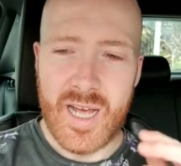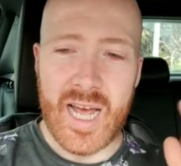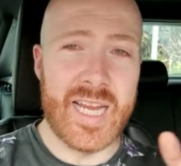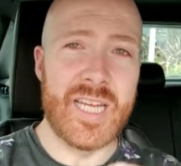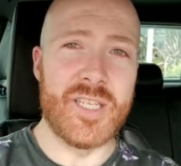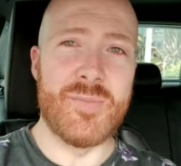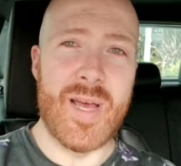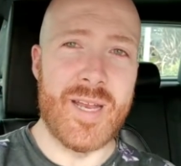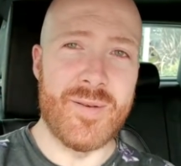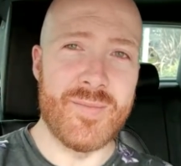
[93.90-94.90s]
against
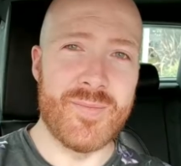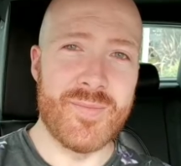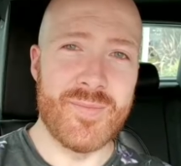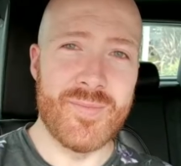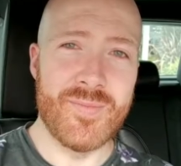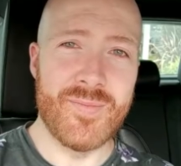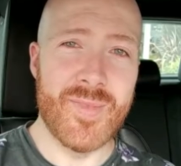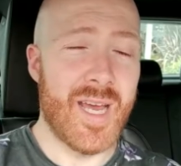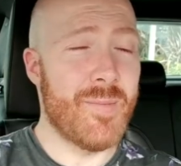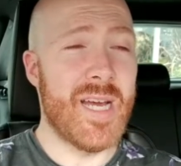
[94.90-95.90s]
men.
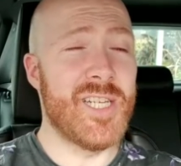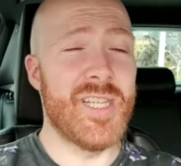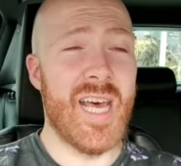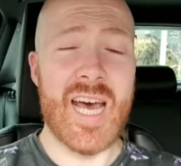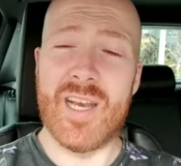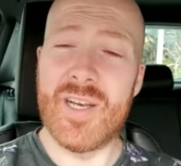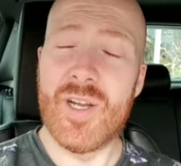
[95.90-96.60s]
Imagine that.